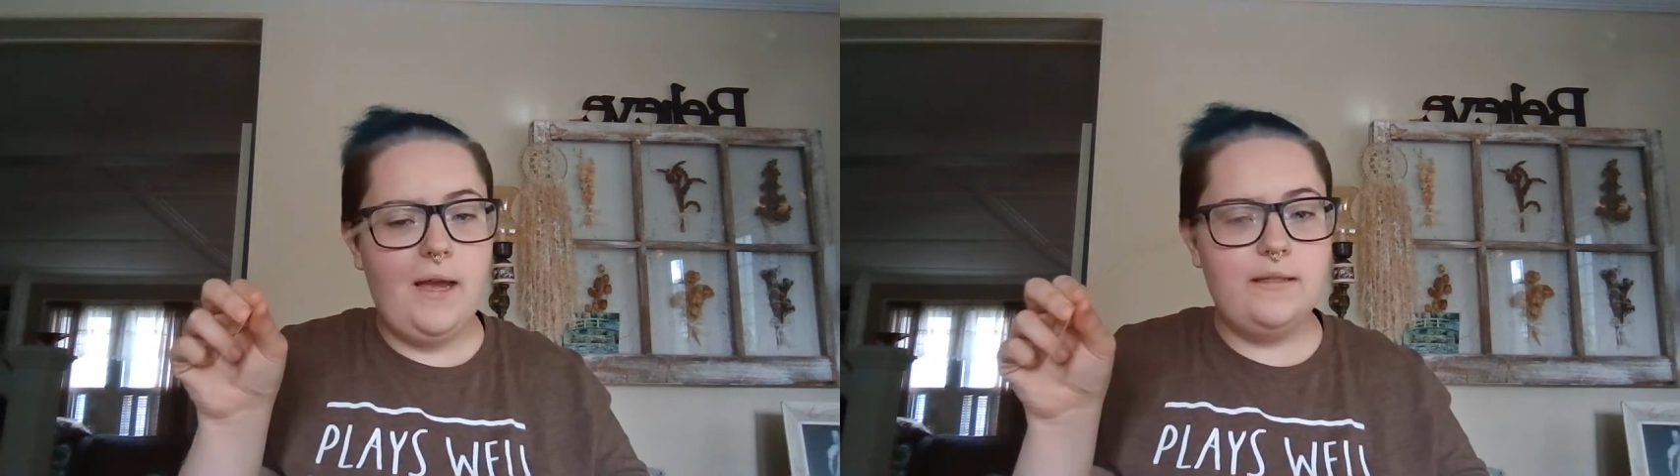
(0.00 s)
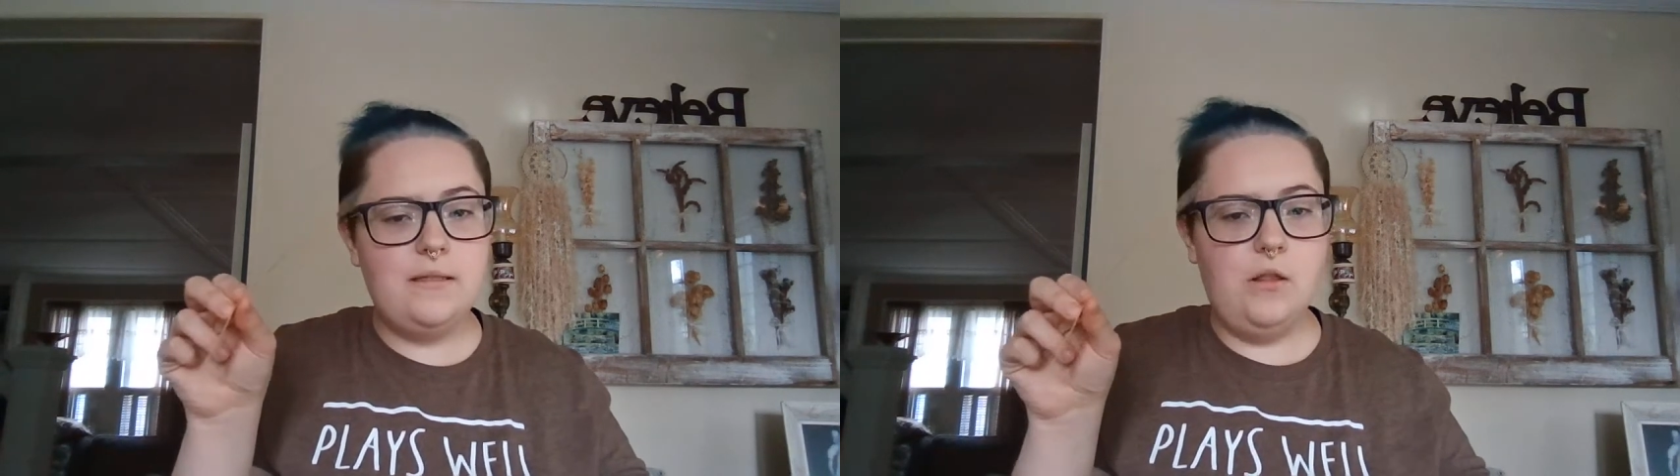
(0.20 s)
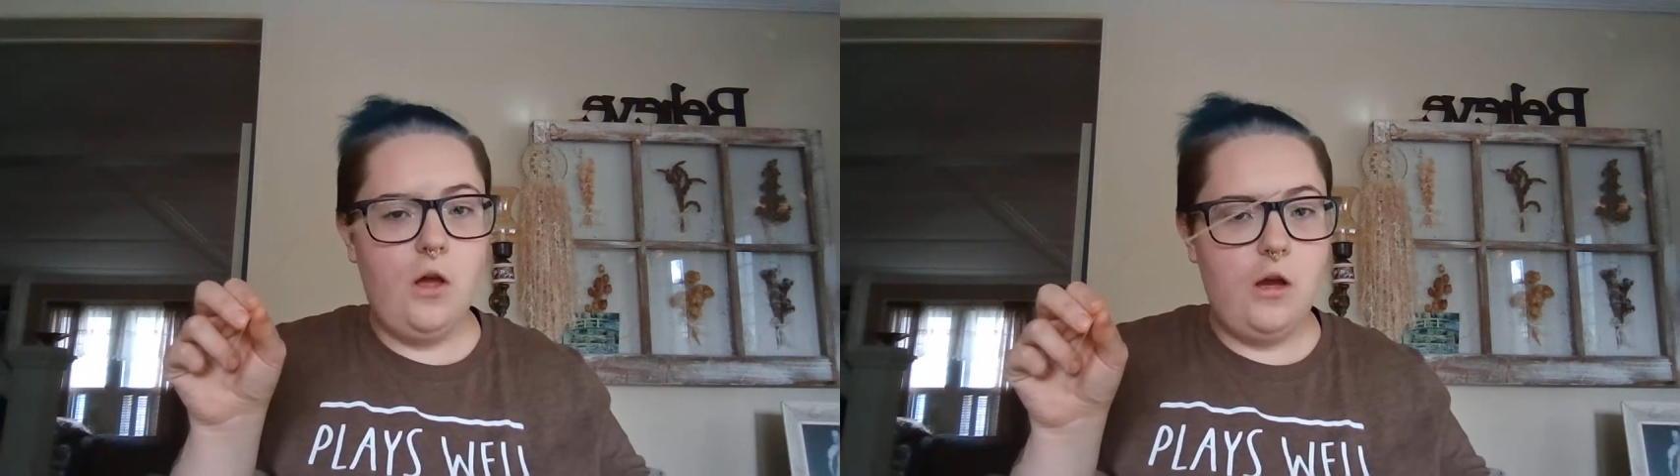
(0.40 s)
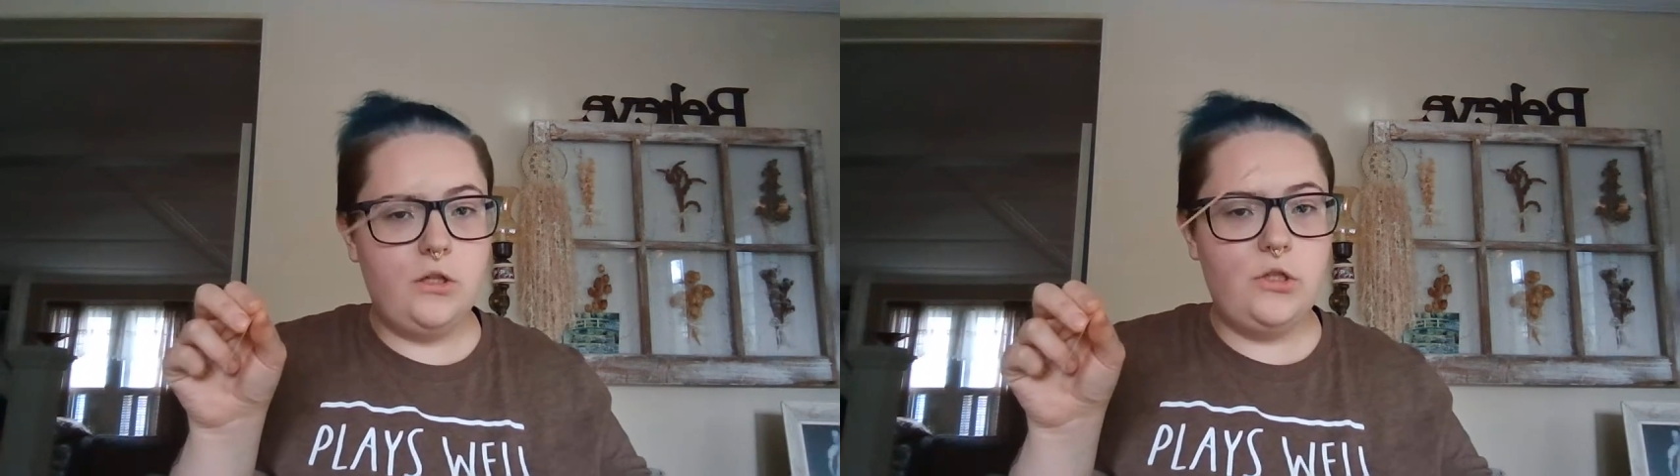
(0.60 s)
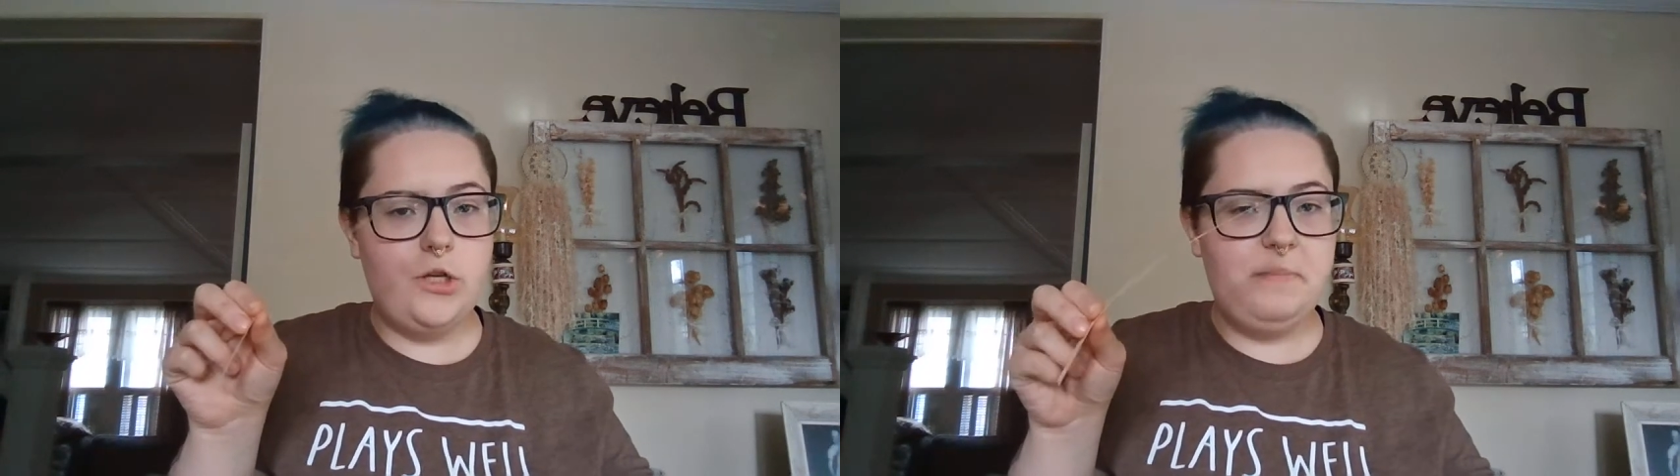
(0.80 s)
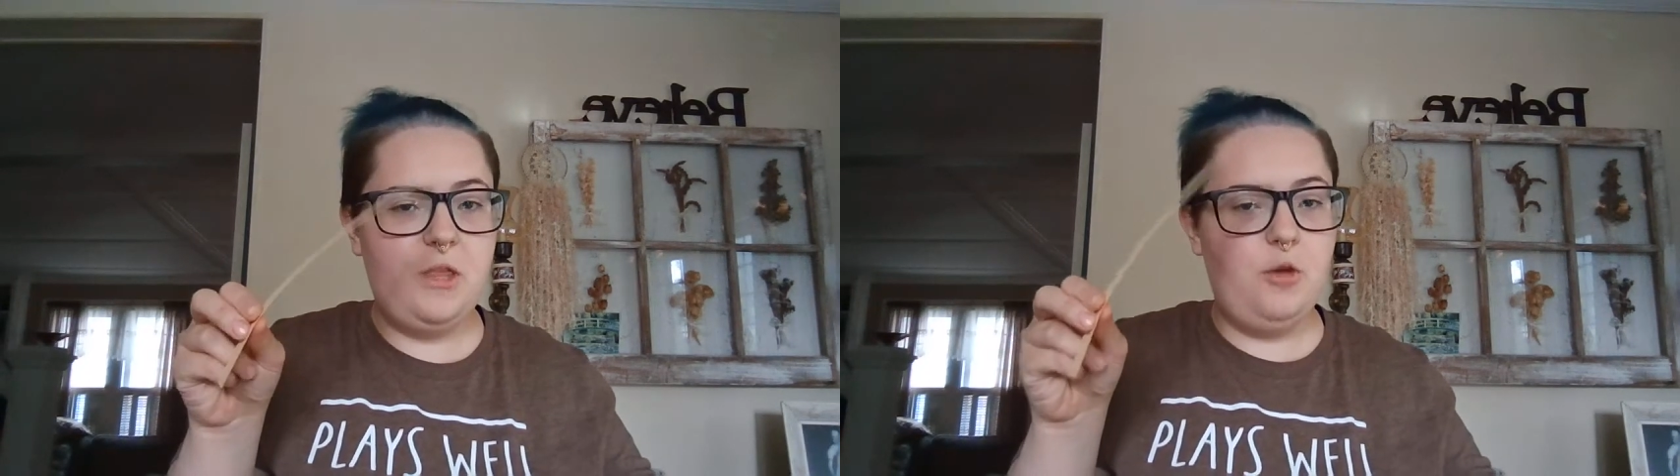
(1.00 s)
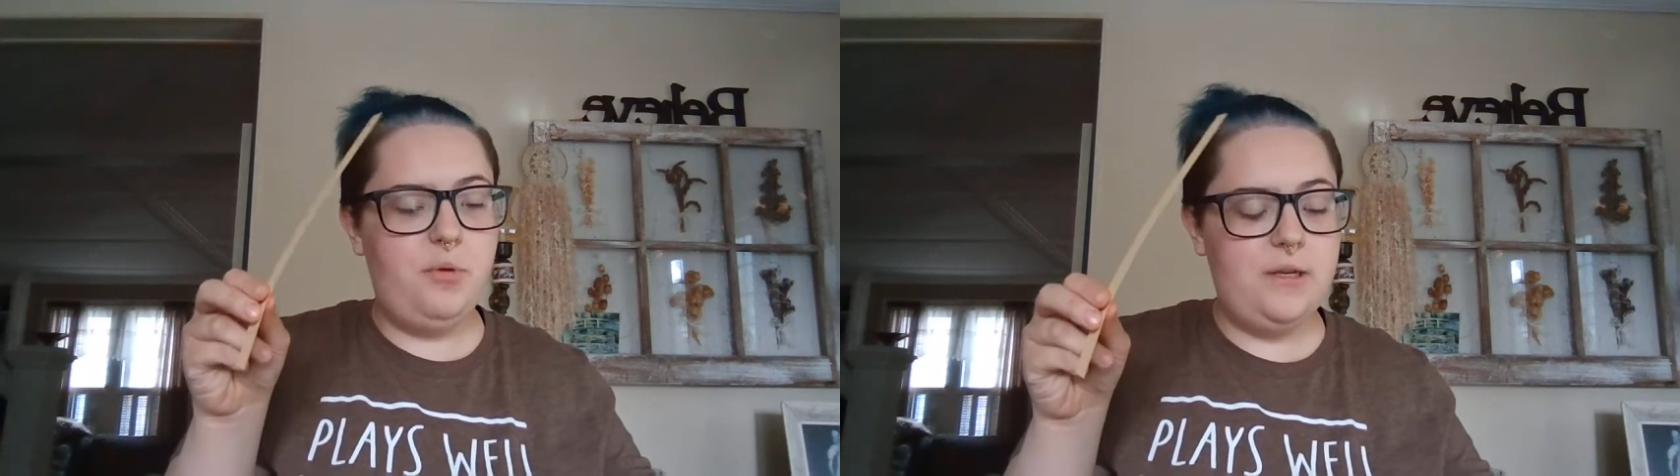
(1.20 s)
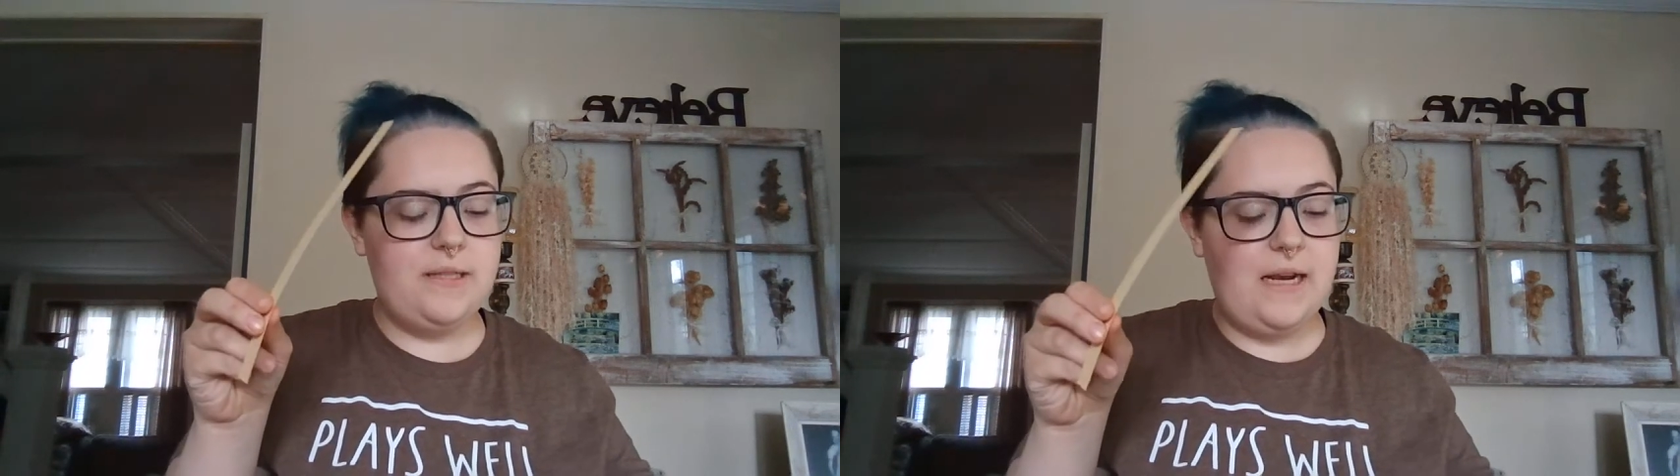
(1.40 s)
last long strip that you
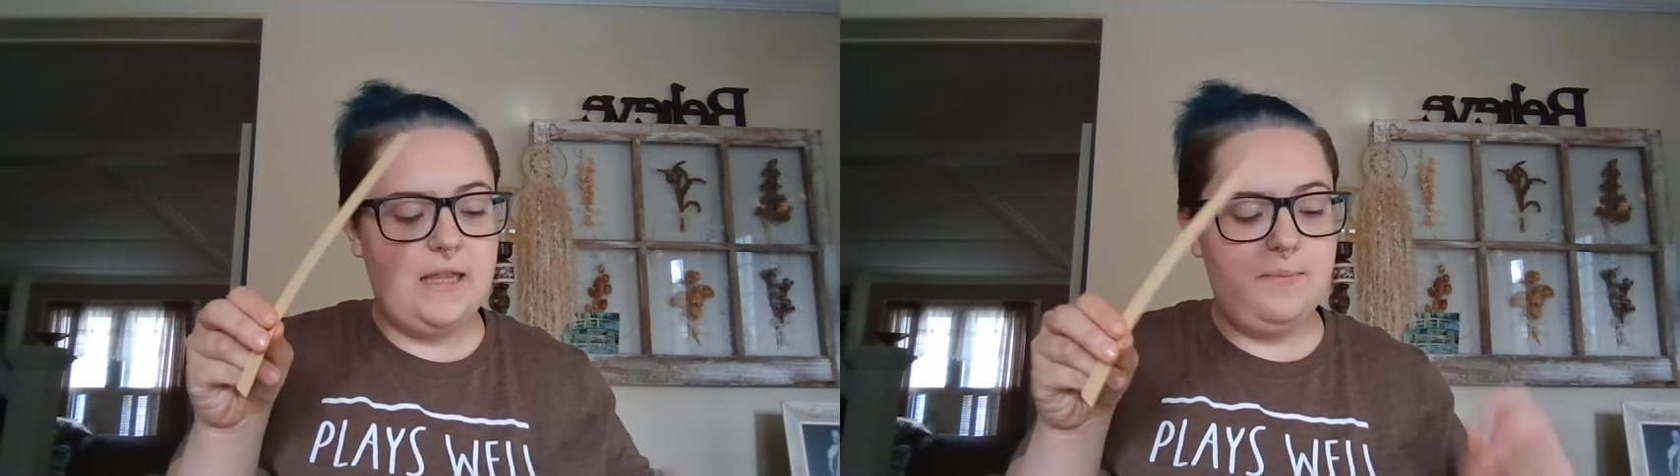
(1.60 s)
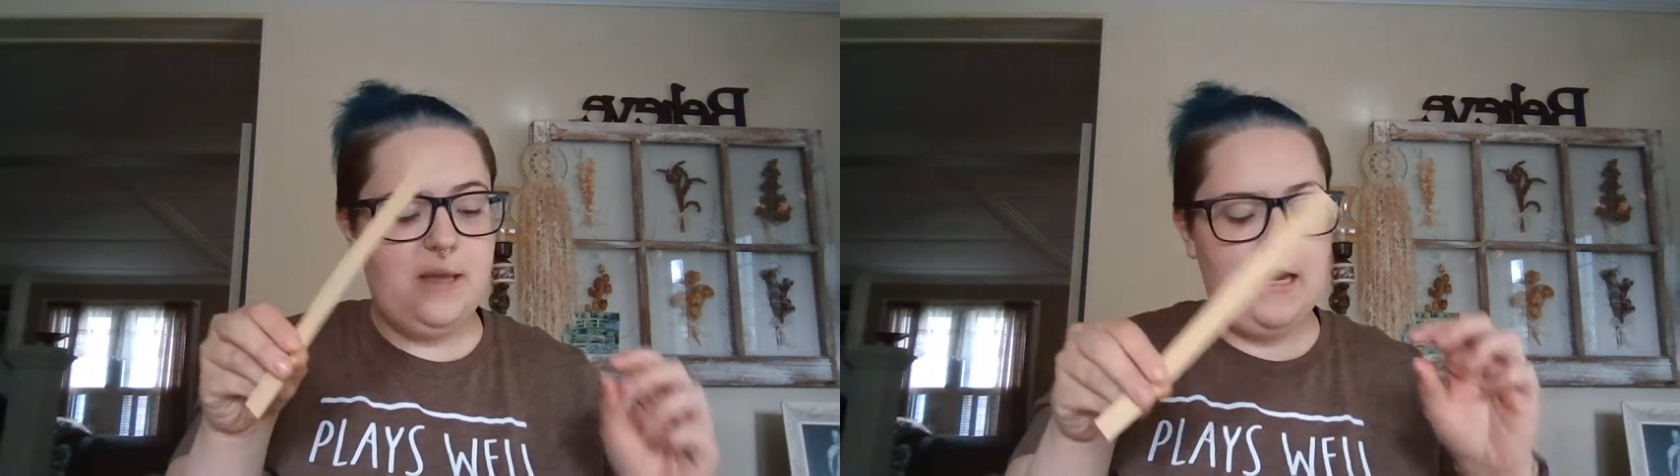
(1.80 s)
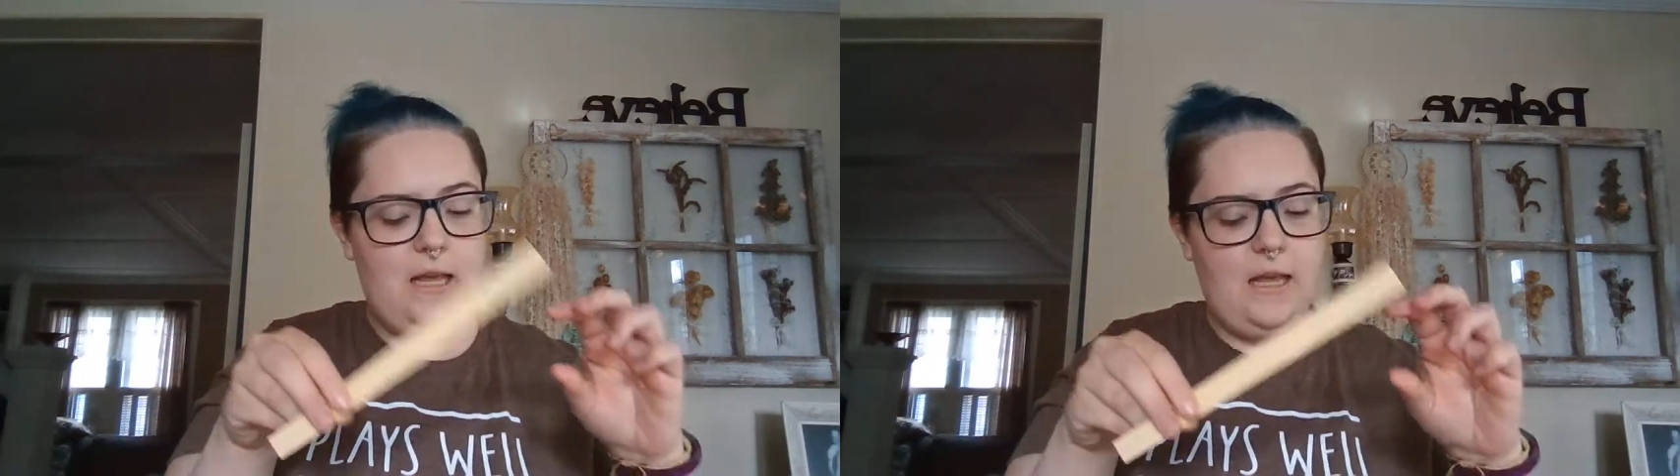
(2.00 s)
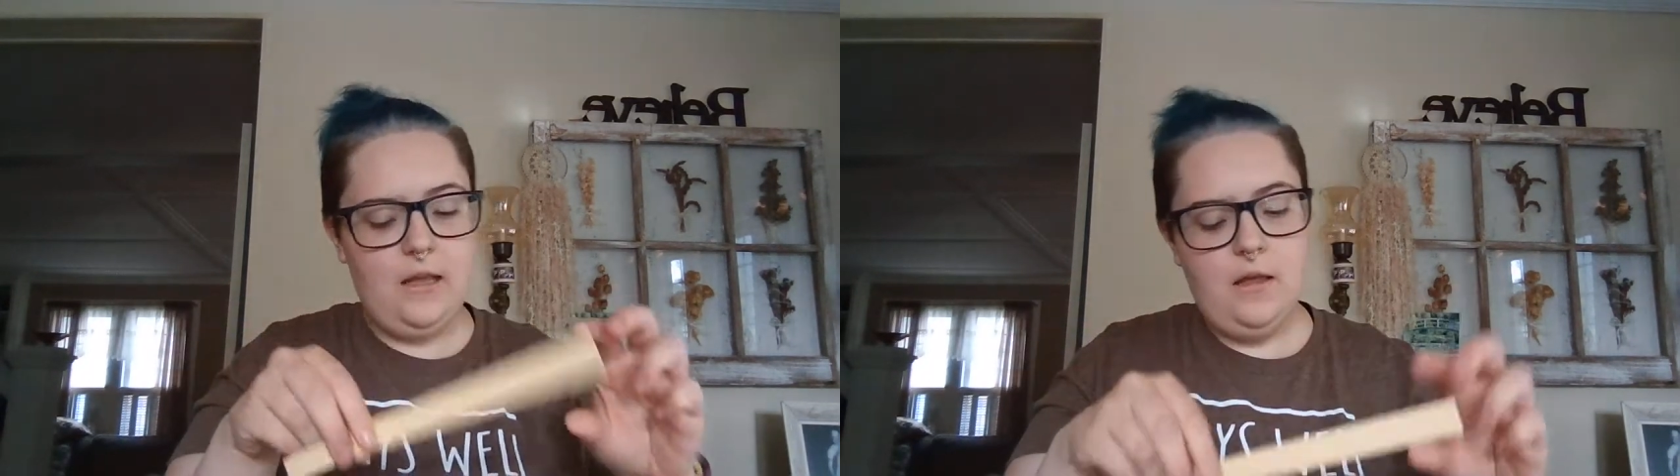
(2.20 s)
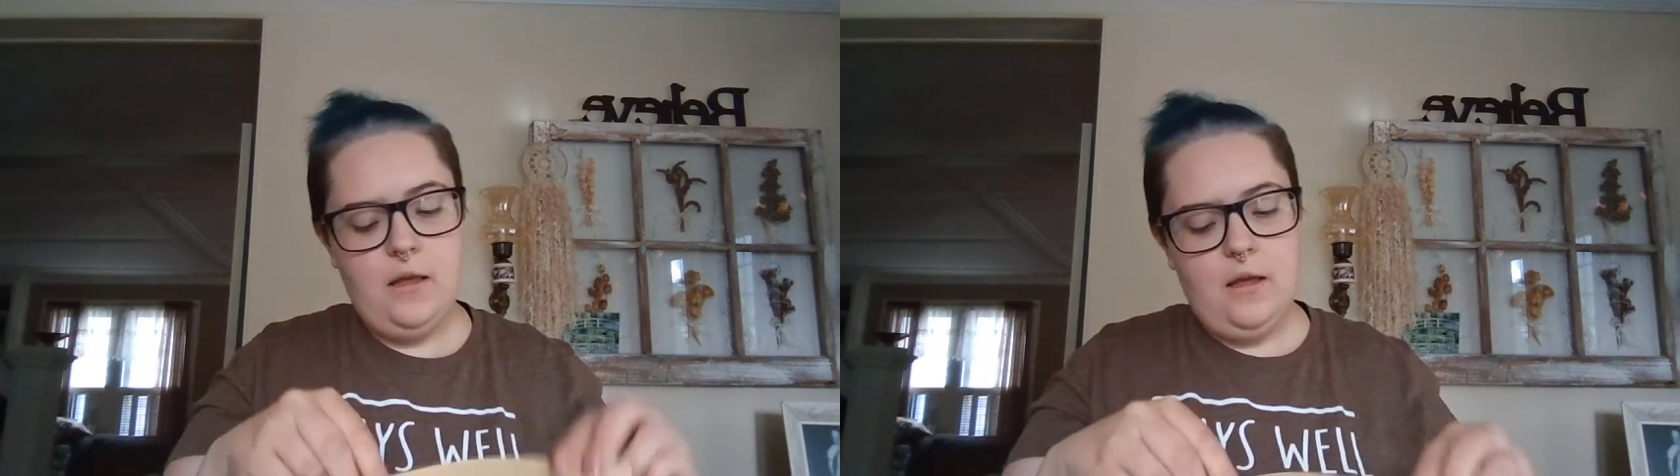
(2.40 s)
put aside at the beginning,